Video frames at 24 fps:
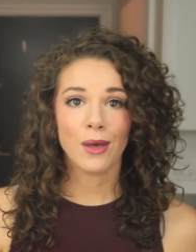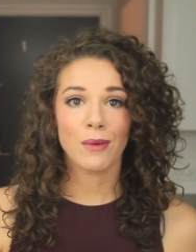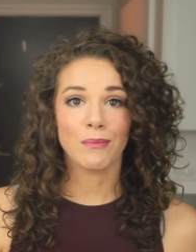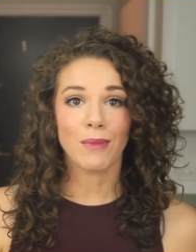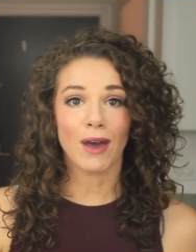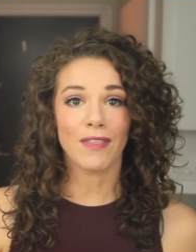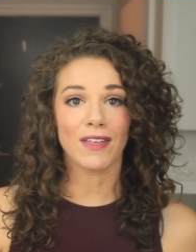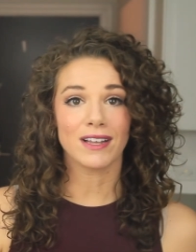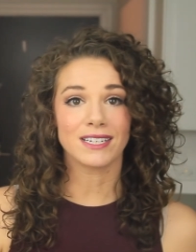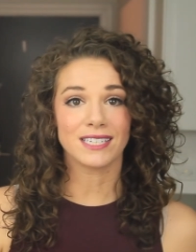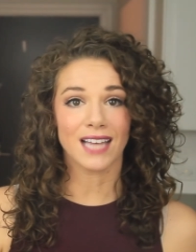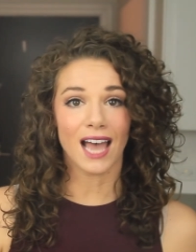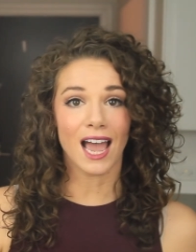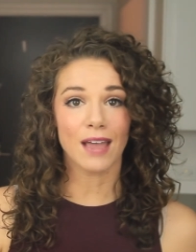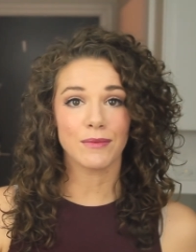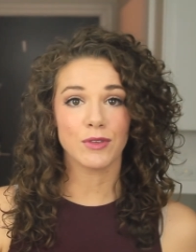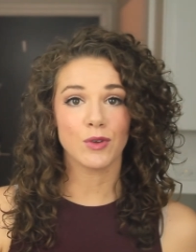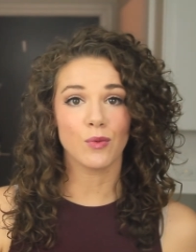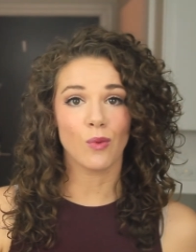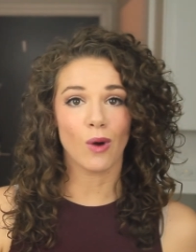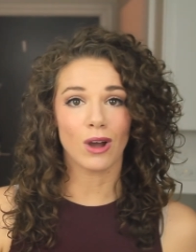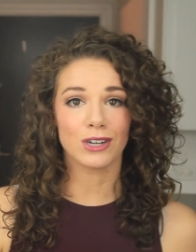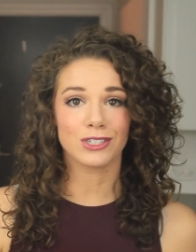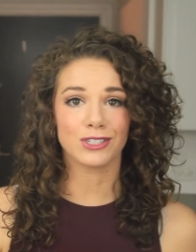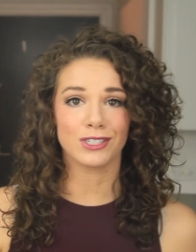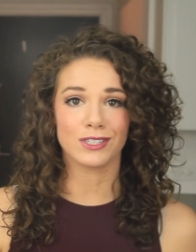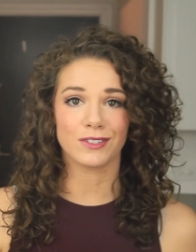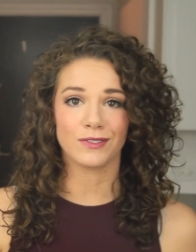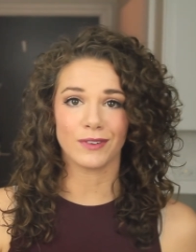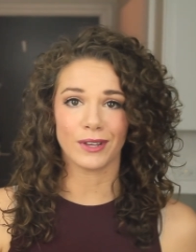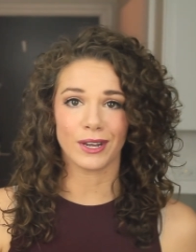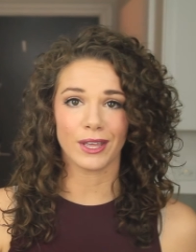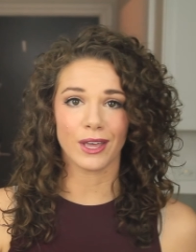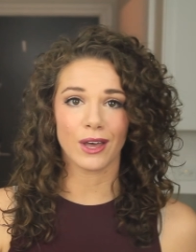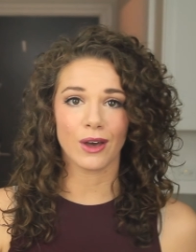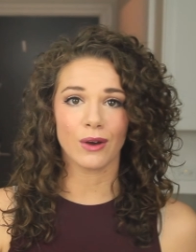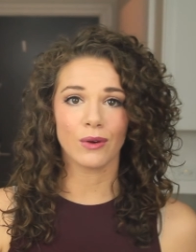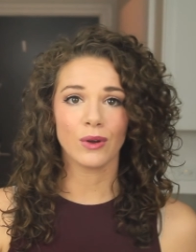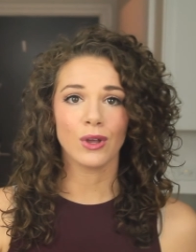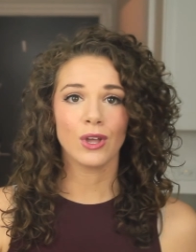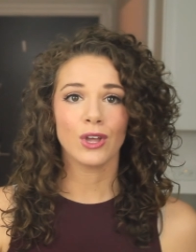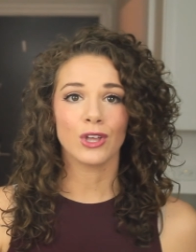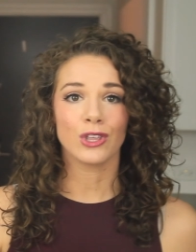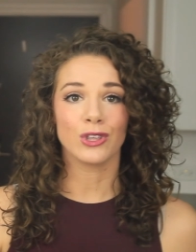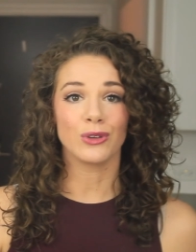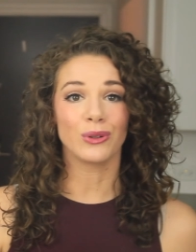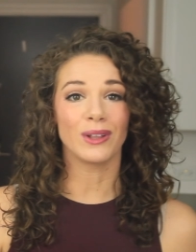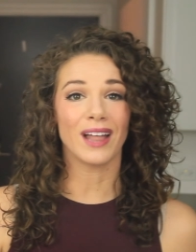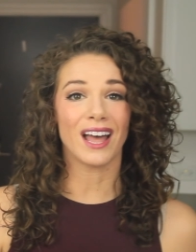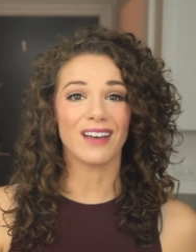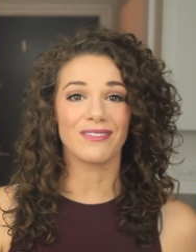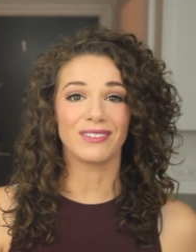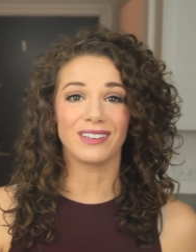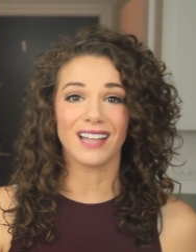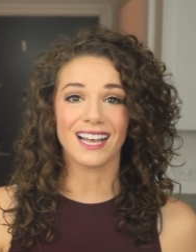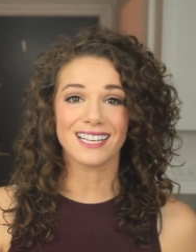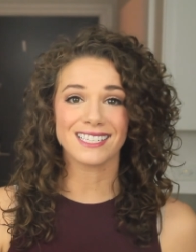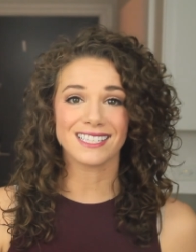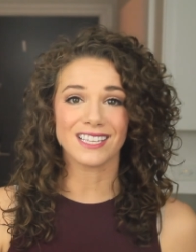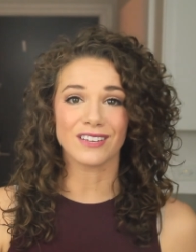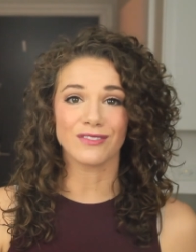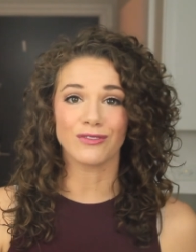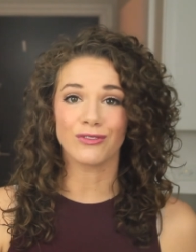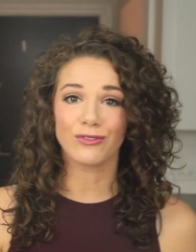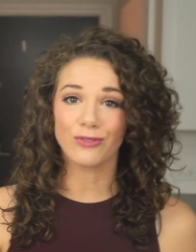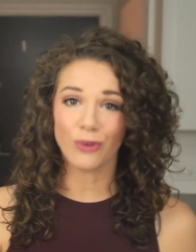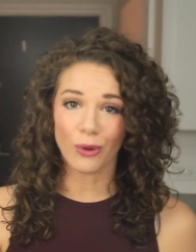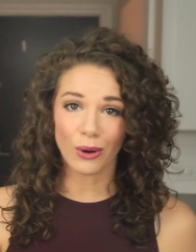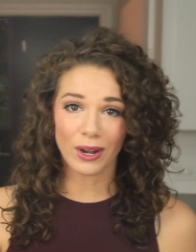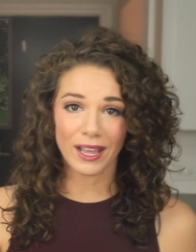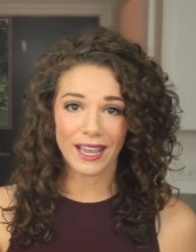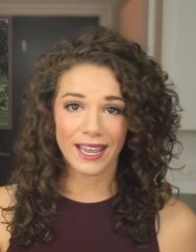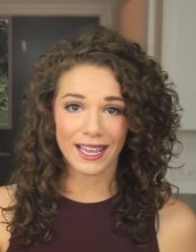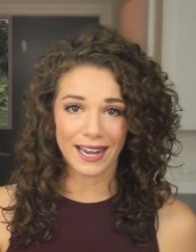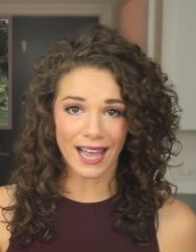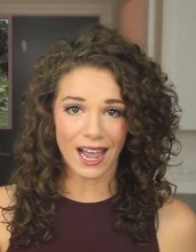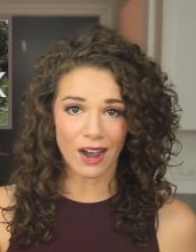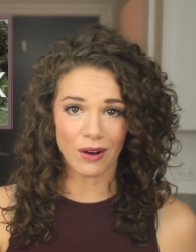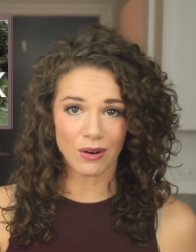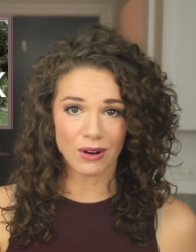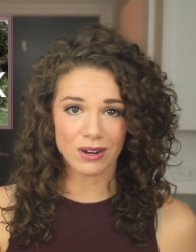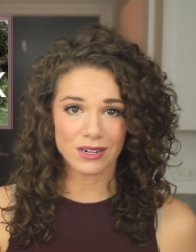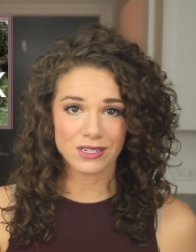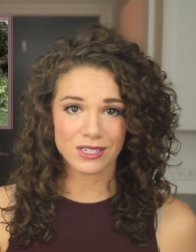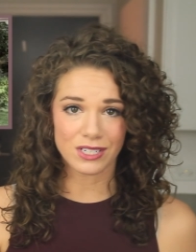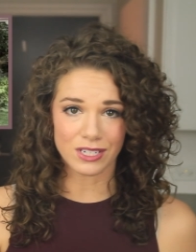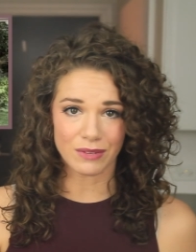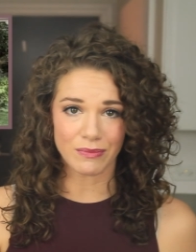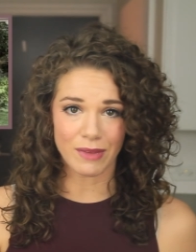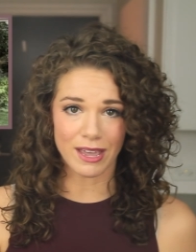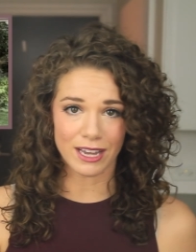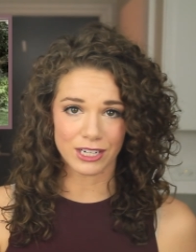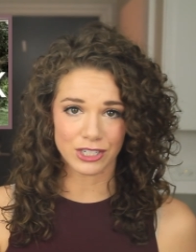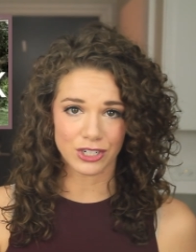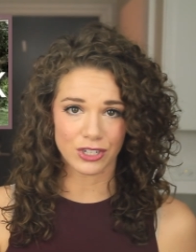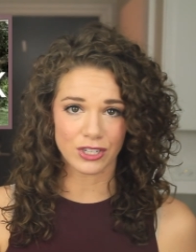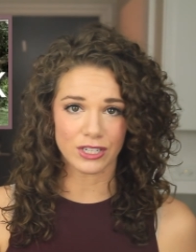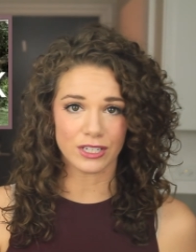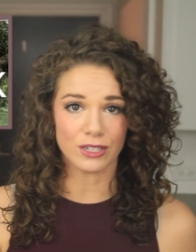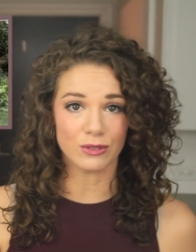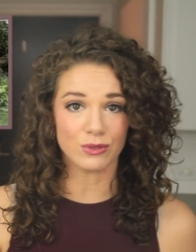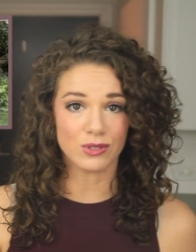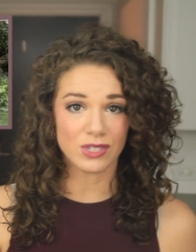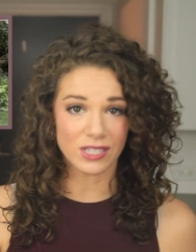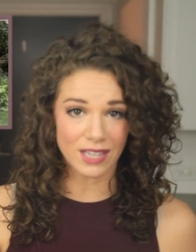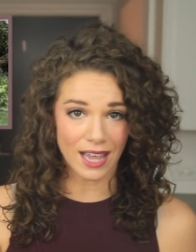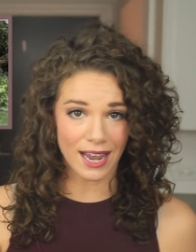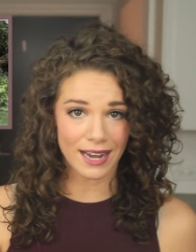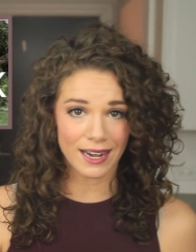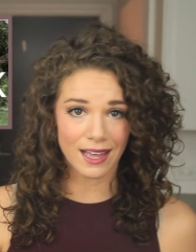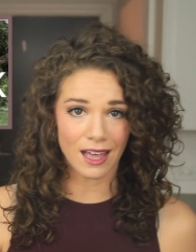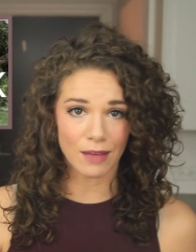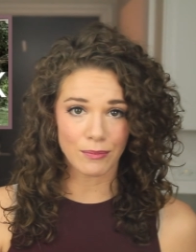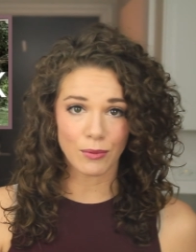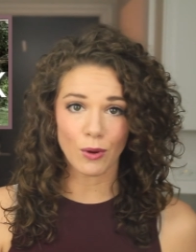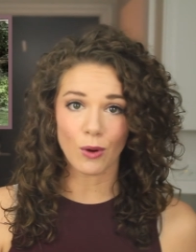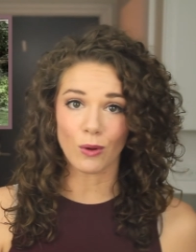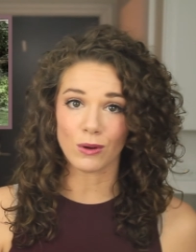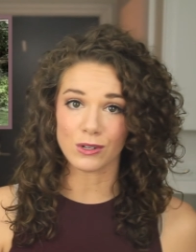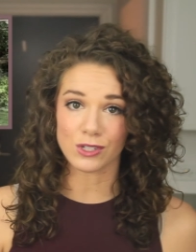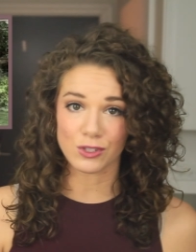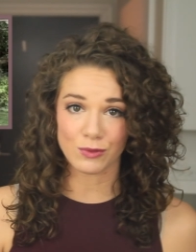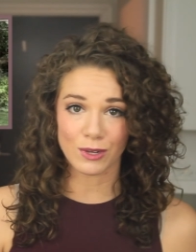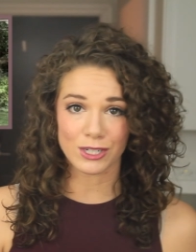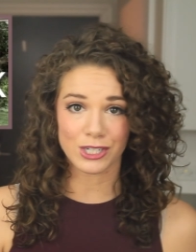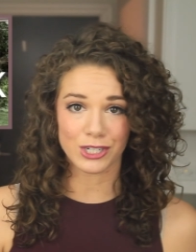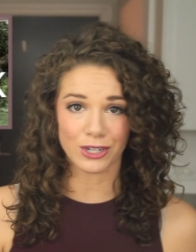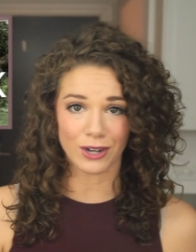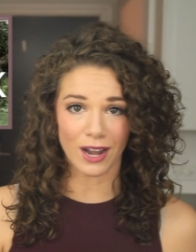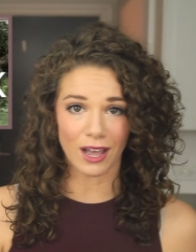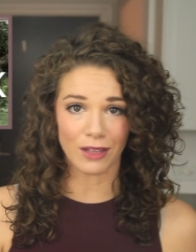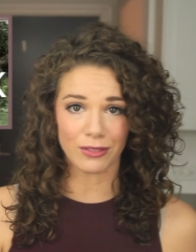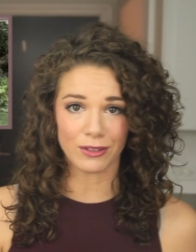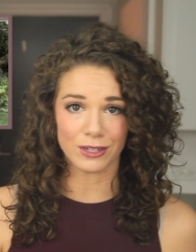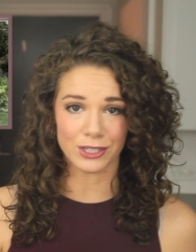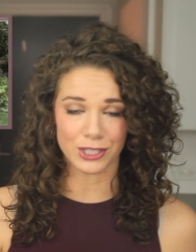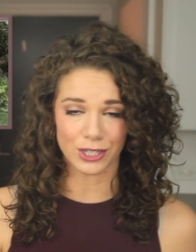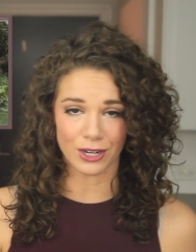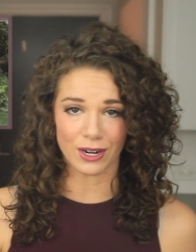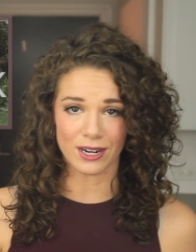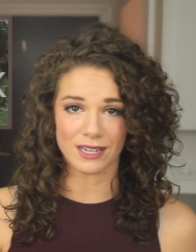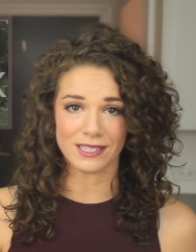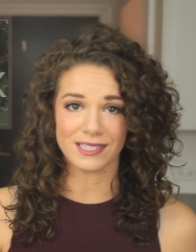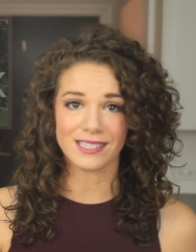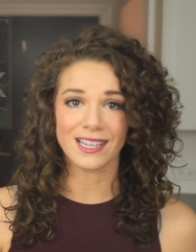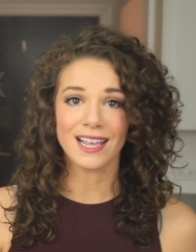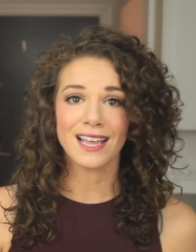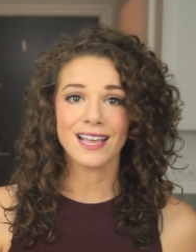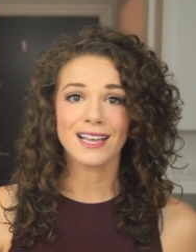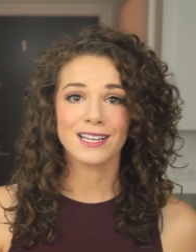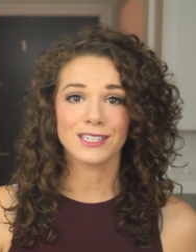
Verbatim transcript: by the time you watch this video, you'll have less than 48 hours to make sure that you sign up or switch your health insurance